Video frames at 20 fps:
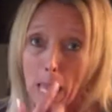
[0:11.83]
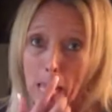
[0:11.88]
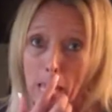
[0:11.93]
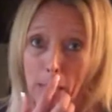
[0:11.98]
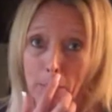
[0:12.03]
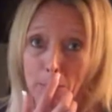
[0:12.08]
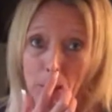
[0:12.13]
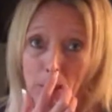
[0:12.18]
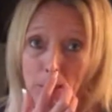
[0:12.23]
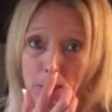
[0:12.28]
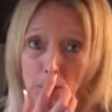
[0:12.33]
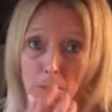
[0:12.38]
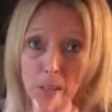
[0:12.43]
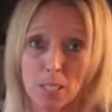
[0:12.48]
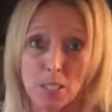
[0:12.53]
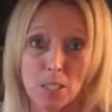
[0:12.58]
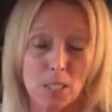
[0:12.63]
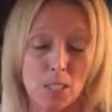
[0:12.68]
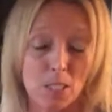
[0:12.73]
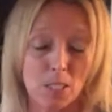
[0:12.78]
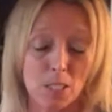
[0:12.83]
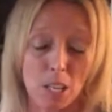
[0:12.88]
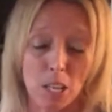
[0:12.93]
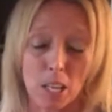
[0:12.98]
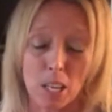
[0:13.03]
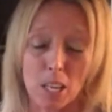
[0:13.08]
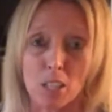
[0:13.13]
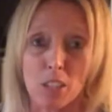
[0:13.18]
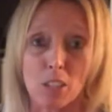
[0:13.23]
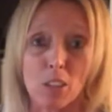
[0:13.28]
and my friends
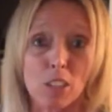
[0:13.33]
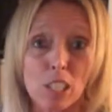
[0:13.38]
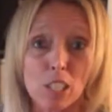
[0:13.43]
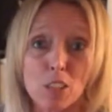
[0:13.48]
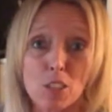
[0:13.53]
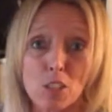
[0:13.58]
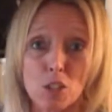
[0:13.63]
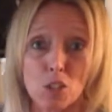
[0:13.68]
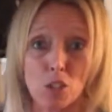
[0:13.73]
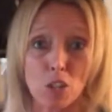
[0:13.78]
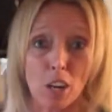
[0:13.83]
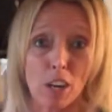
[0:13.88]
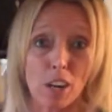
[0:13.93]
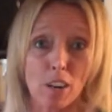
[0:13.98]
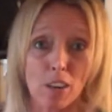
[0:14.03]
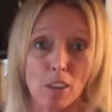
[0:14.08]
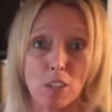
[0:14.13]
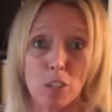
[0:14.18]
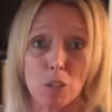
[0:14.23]
say you need to share